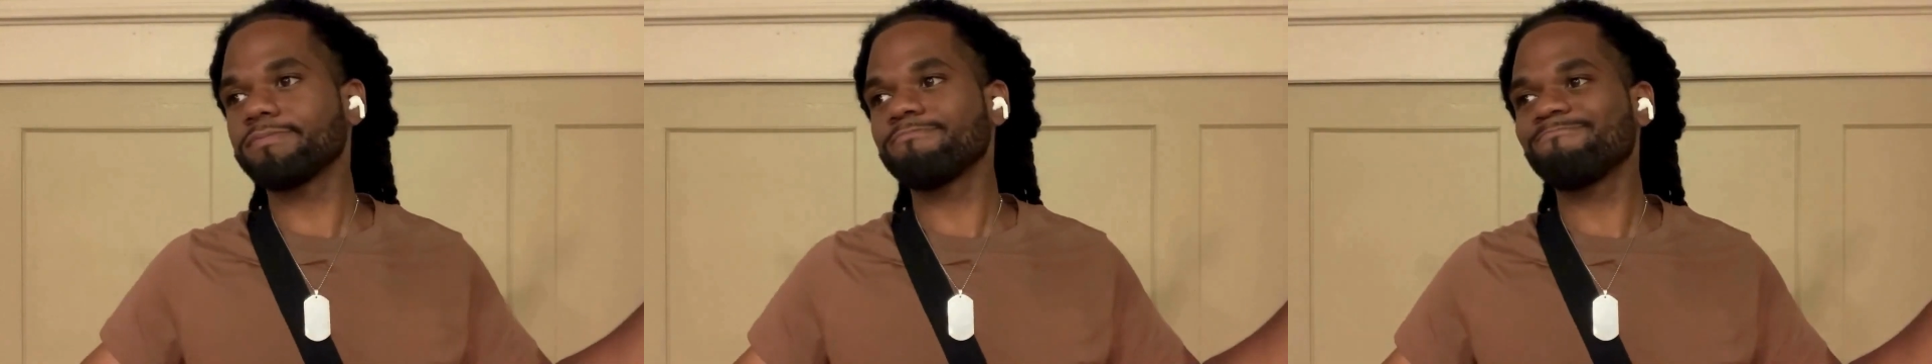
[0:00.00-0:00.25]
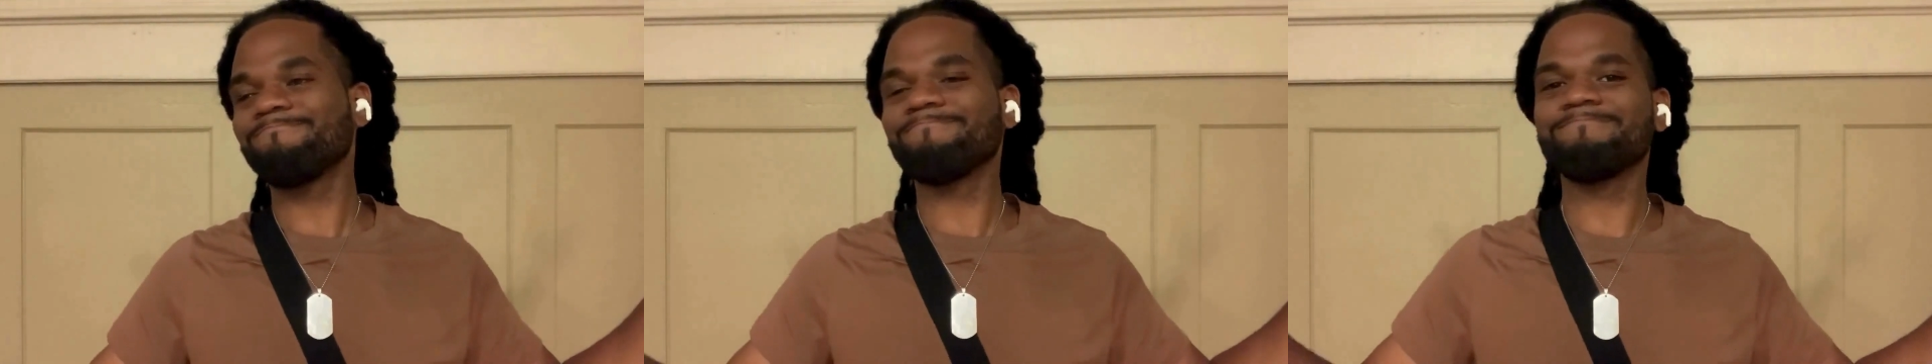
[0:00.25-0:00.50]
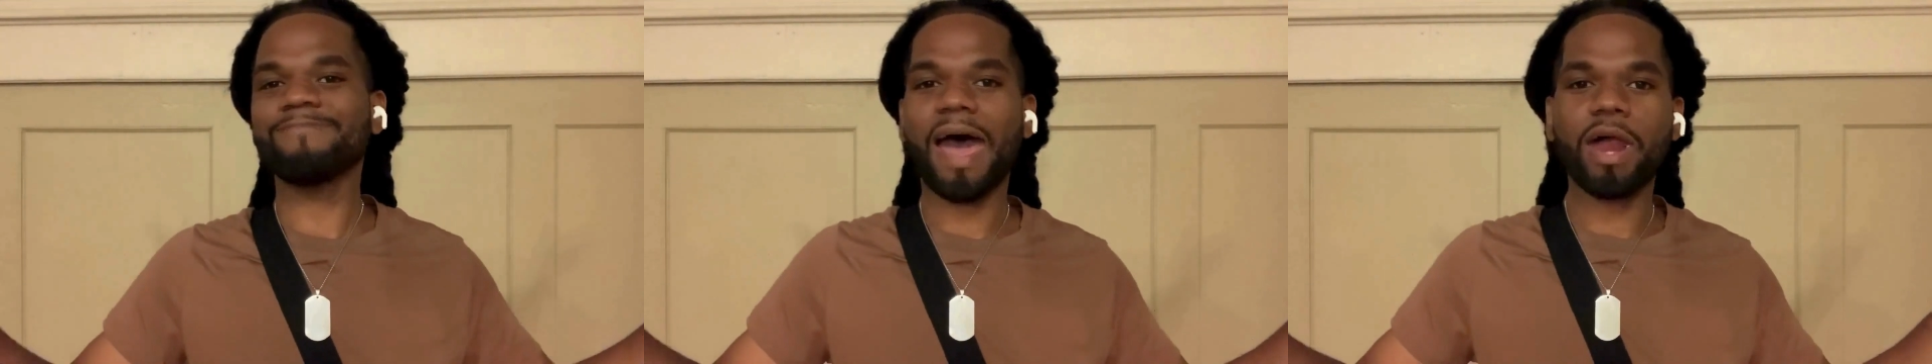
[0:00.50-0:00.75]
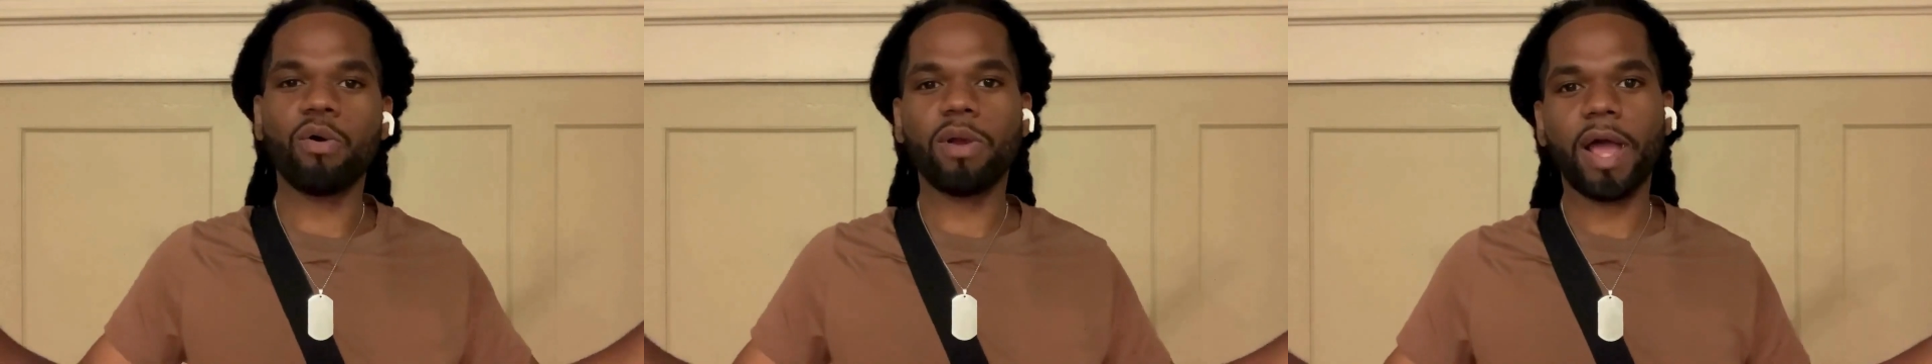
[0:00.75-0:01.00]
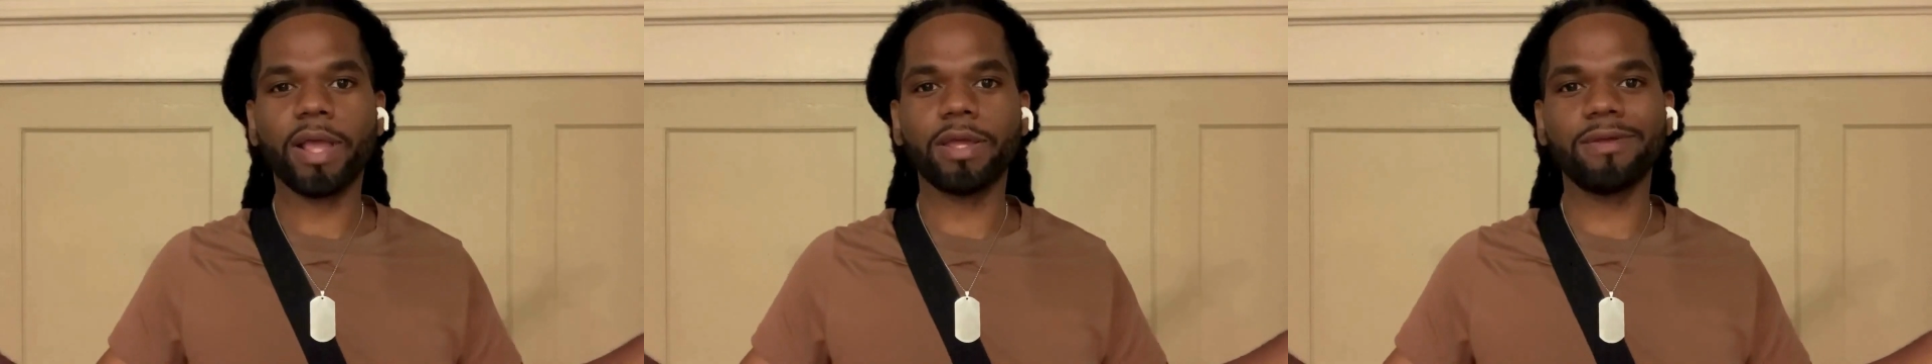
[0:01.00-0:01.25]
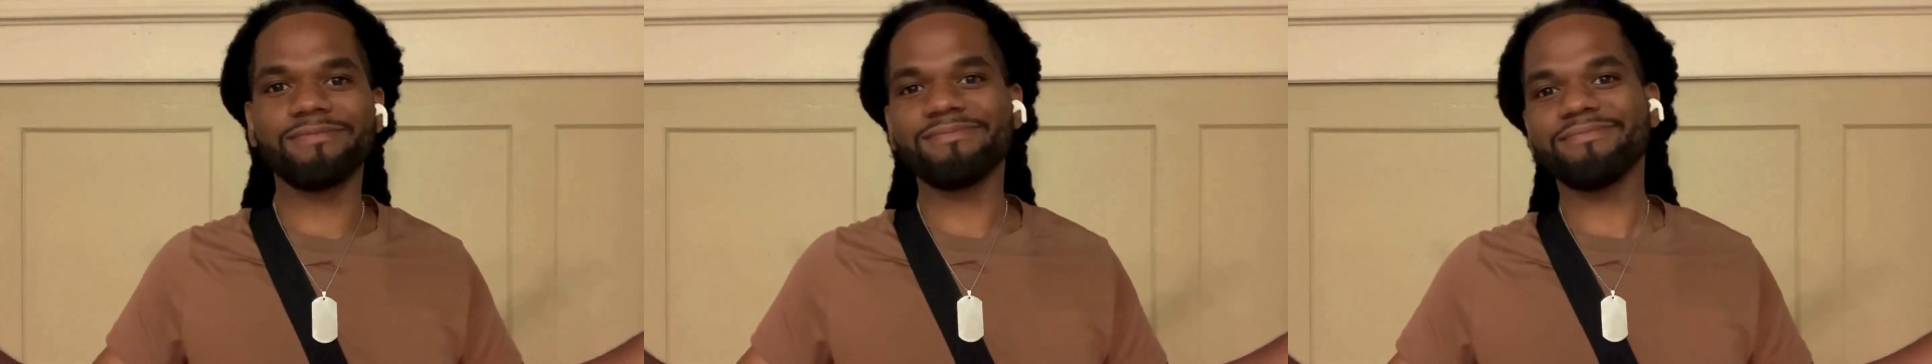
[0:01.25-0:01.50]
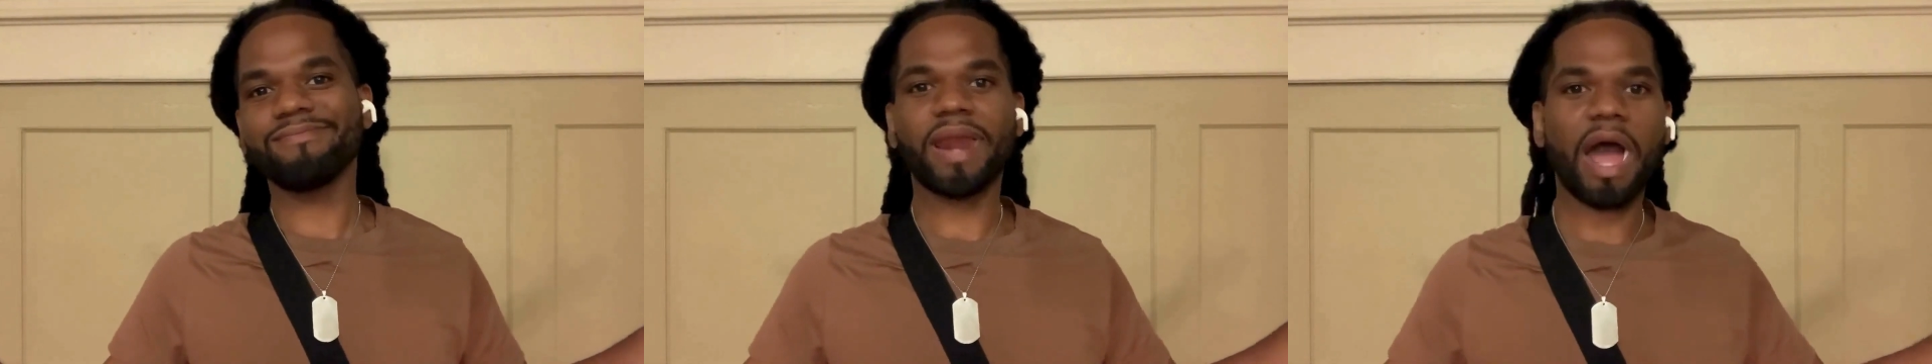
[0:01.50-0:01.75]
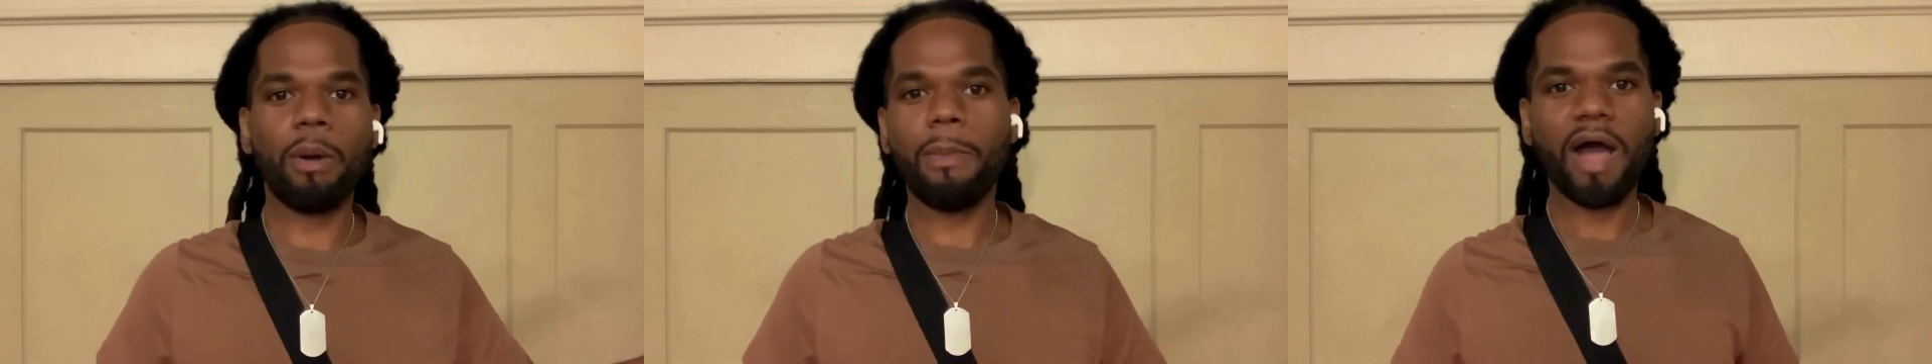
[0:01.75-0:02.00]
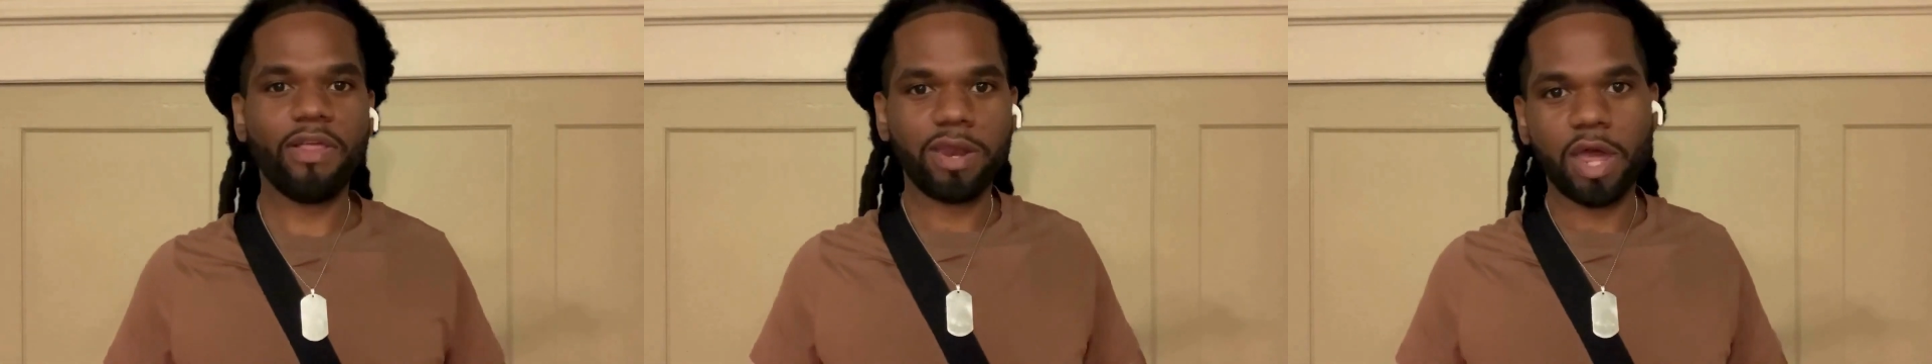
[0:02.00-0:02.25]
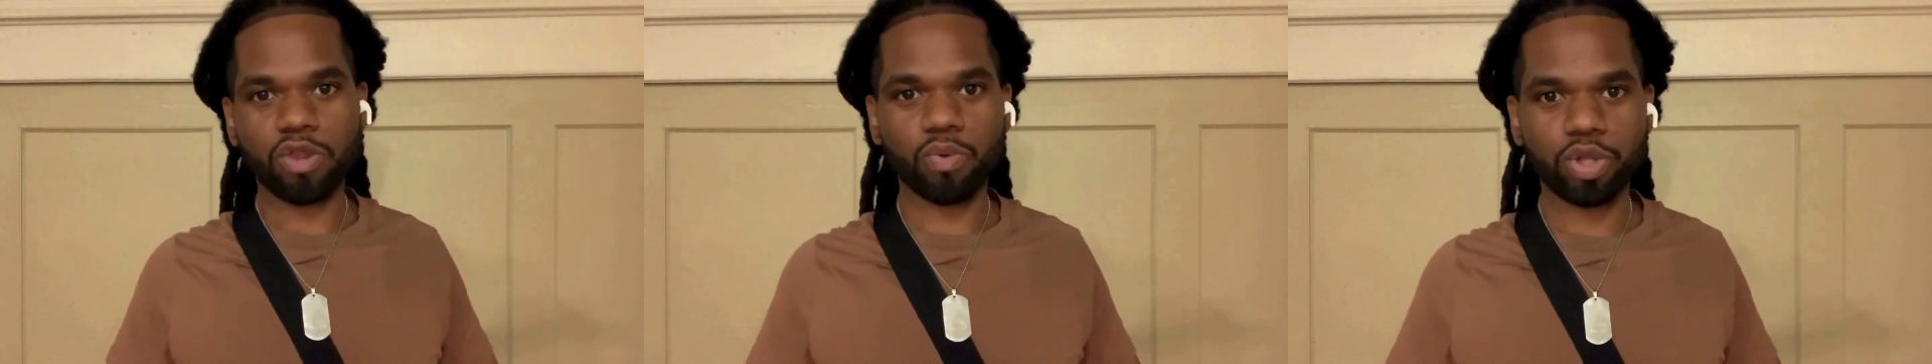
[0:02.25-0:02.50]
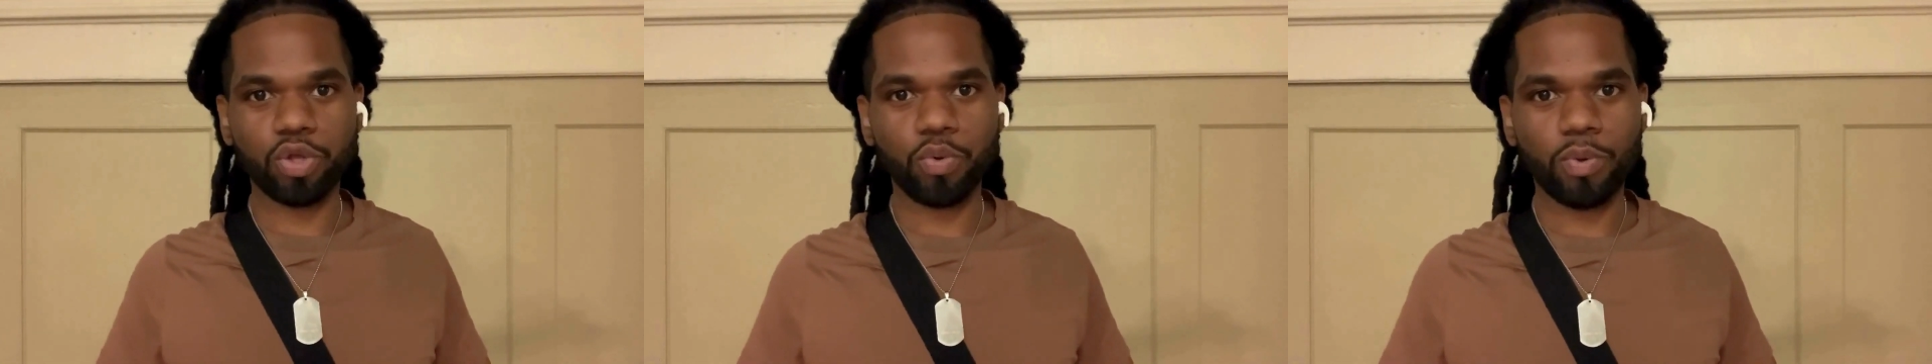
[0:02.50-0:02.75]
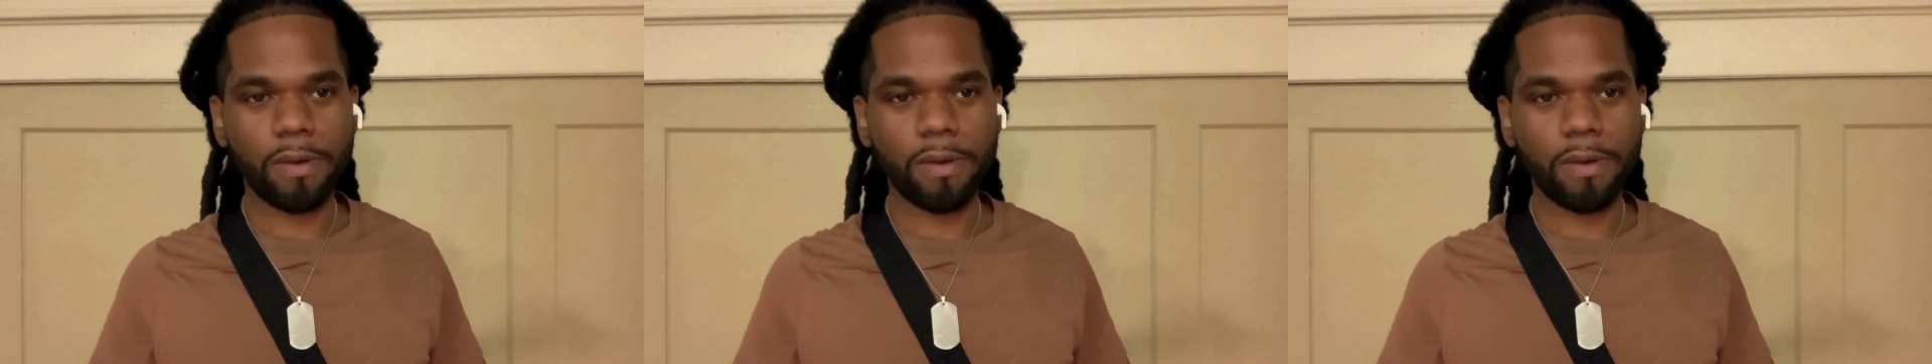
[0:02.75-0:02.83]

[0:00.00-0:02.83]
mm, I don't like it, but I'll buy the next one too.